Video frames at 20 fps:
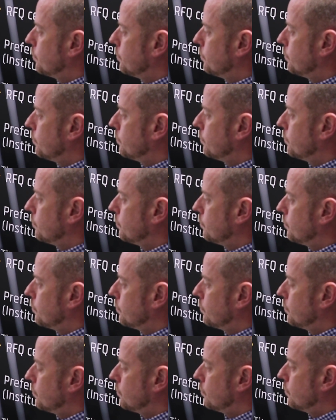
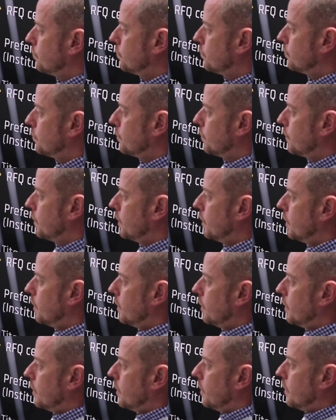
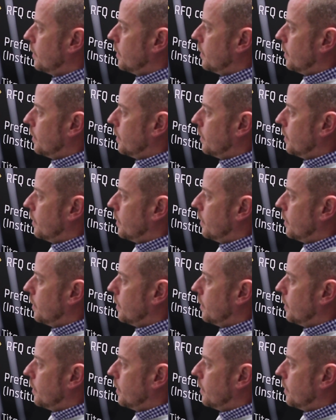[no speech]